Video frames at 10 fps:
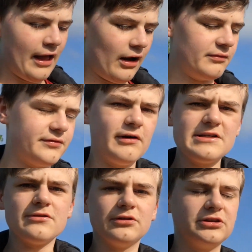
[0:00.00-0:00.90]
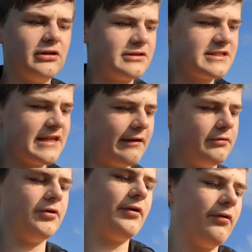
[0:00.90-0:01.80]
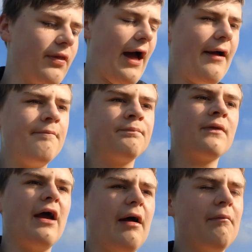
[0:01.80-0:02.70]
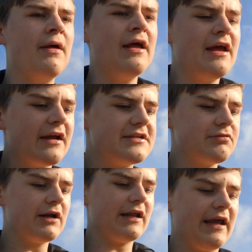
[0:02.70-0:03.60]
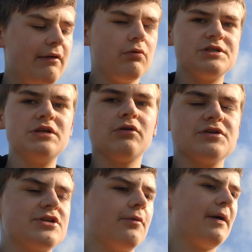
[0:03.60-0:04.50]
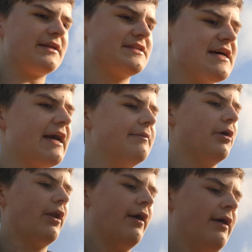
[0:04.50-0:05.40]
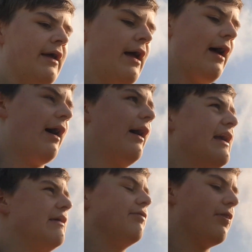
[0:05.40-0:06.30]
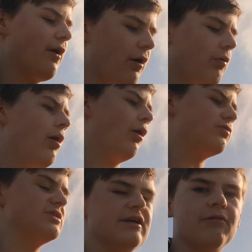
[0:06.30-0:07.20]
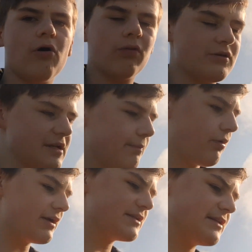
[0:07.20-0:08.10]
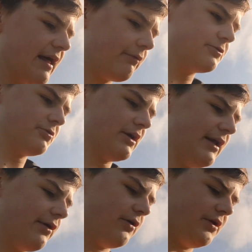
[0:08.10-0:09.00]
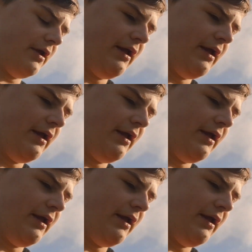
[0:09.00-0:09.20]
I was very sort of shocked to see they were doing all that, because really it was non-stop entertainment, even though obviously you've got all those ad breaks. So that was really good.